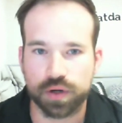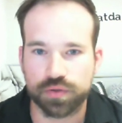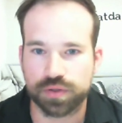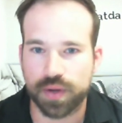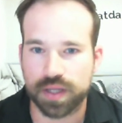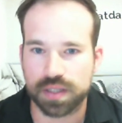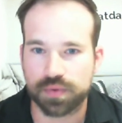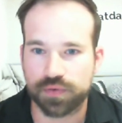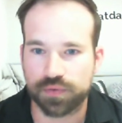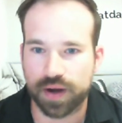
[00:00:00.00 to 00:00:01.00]
who's responsible
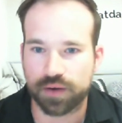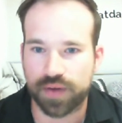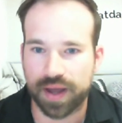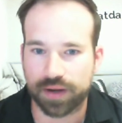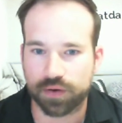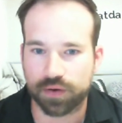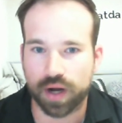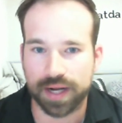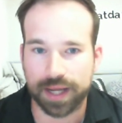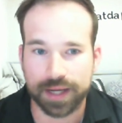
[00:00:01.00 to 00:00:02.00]
for verifying or
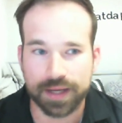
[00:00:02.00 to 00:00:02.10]
auditing.